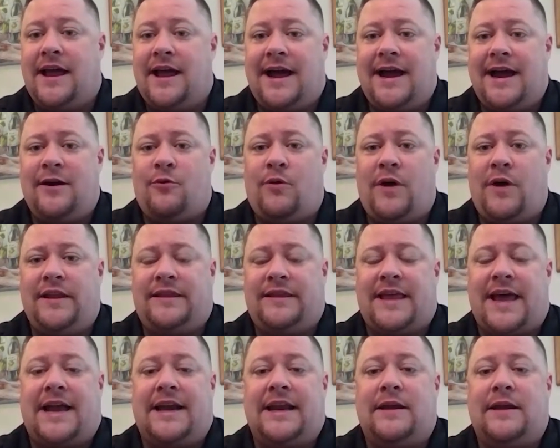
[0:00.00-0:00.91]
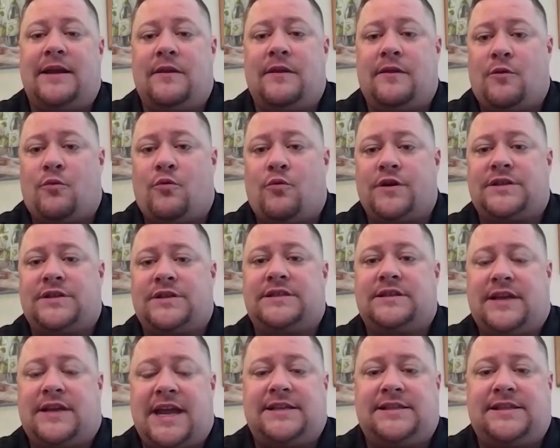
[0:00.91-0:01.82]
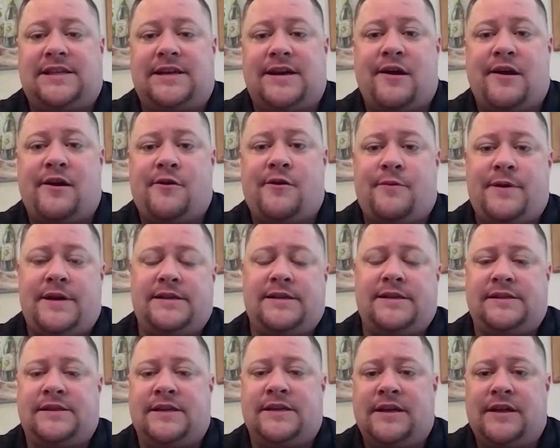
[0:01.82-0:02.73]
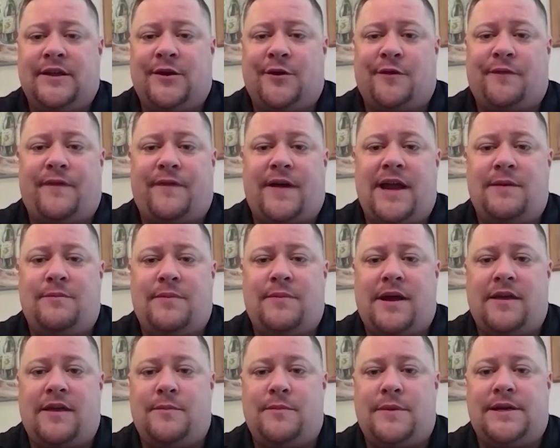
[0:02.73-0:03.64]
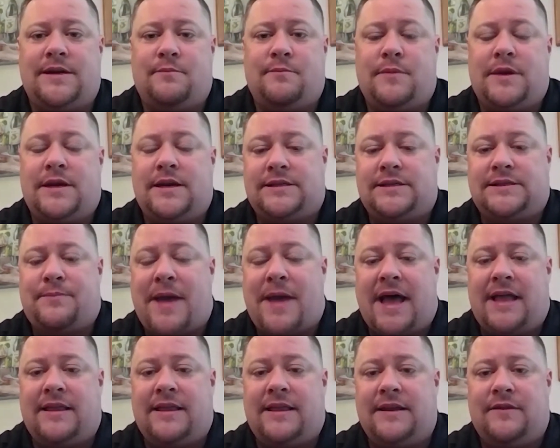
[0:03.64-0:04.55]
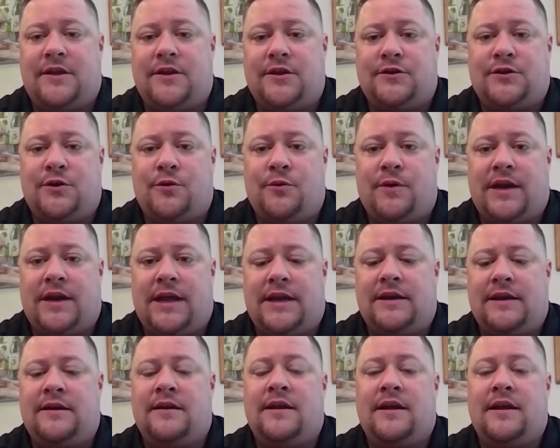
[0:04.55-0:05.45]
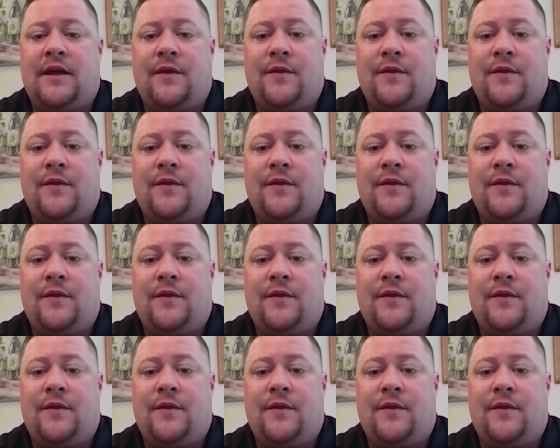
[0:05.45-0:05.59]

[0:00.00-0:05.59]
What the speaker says: I don't want that. And the worst case scenario is you're fined by the municipality that you do it in.